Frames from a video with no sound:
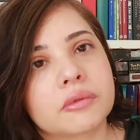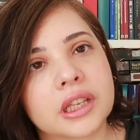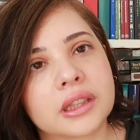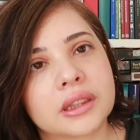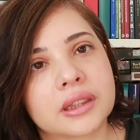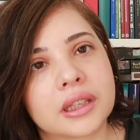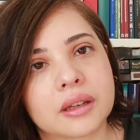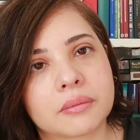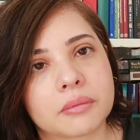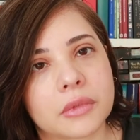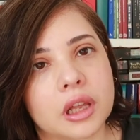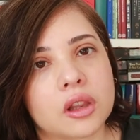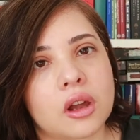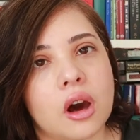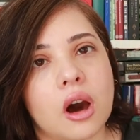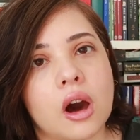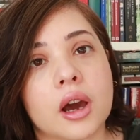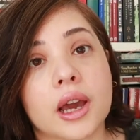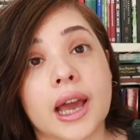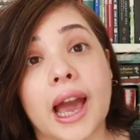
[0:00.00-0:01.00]
read them
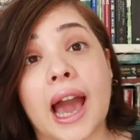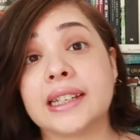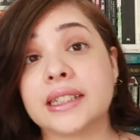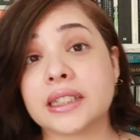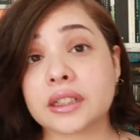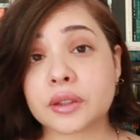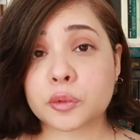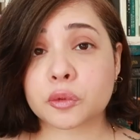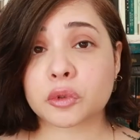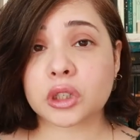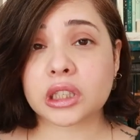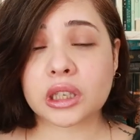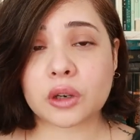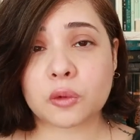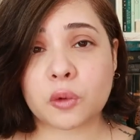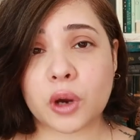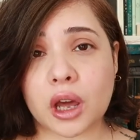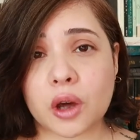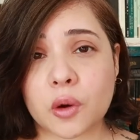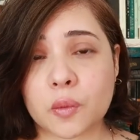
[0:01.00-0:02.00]
along. I did really
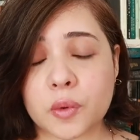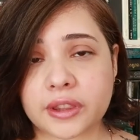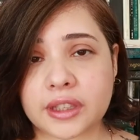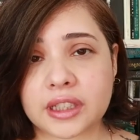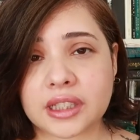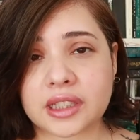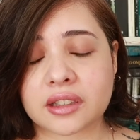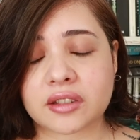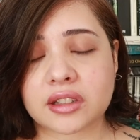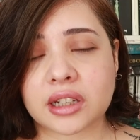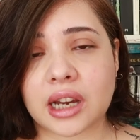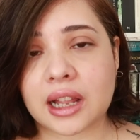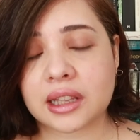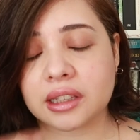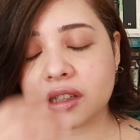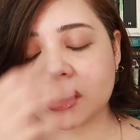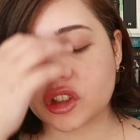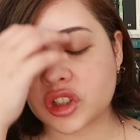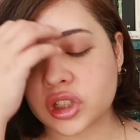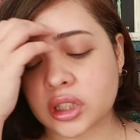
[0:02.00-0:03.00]
well with this
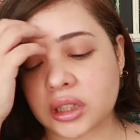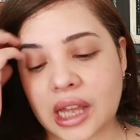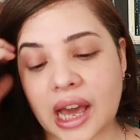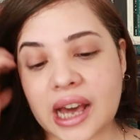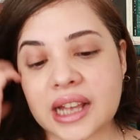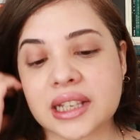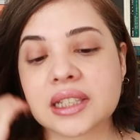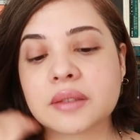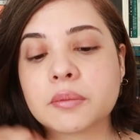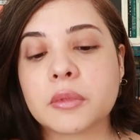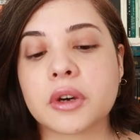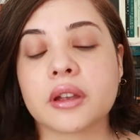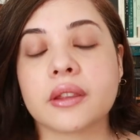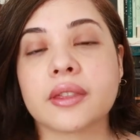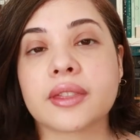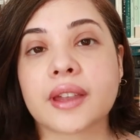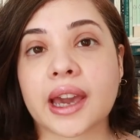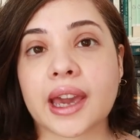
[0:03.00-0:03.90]
challenge last month.